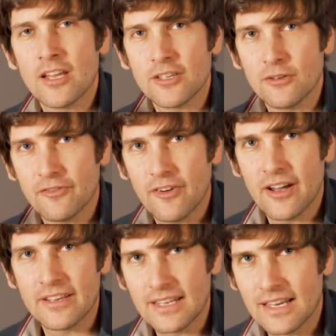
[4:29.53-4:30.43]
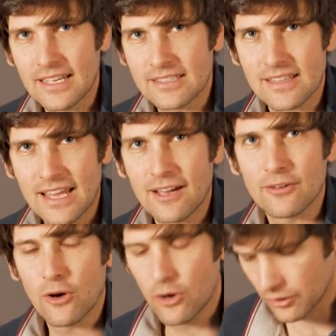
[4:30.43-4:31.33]
You'll find a link to
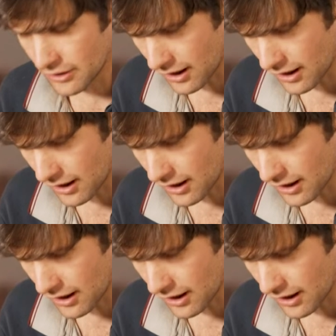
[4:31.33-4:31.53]
that on